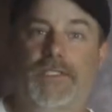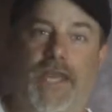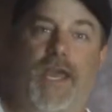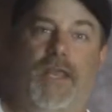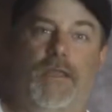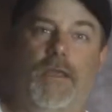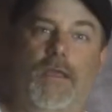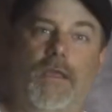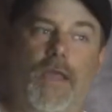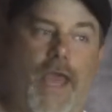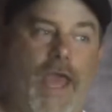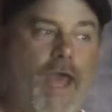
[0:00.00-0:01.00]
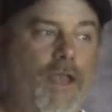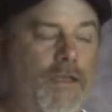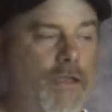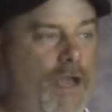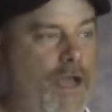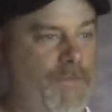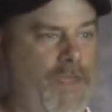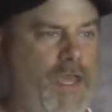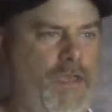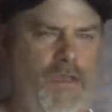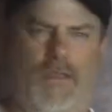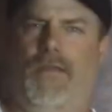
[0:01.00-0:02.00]
dead. And I'm
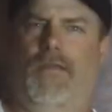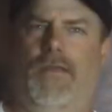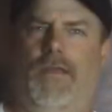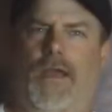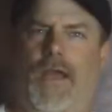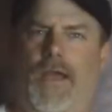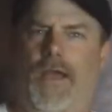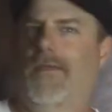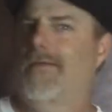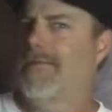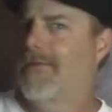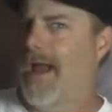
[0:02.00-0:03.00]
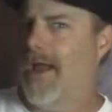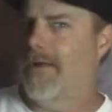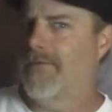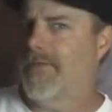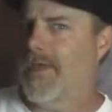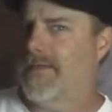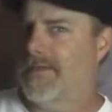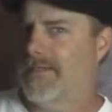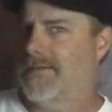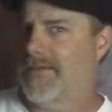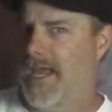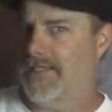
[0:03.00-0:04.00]
like, uh, I don't even think
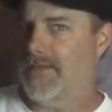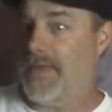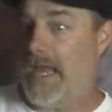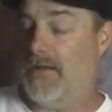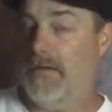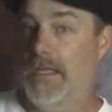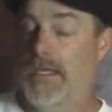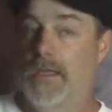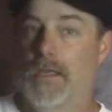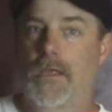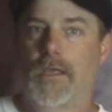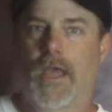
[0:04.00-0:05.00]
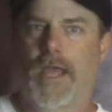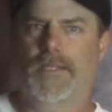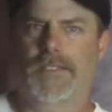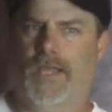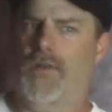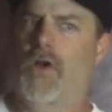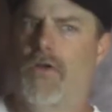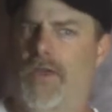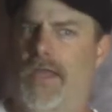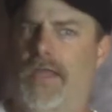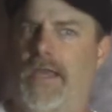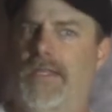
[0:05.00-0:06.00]
this takes a battery. And he's like, no,
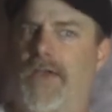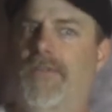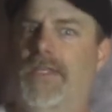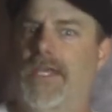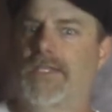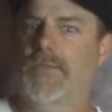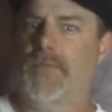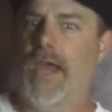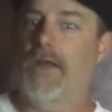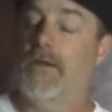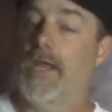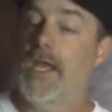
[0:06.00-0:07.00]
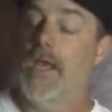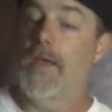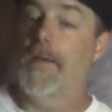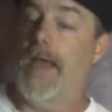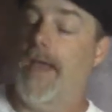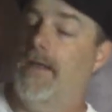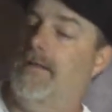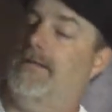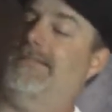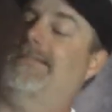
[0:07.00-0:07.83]
it, it definitely takes a battery. And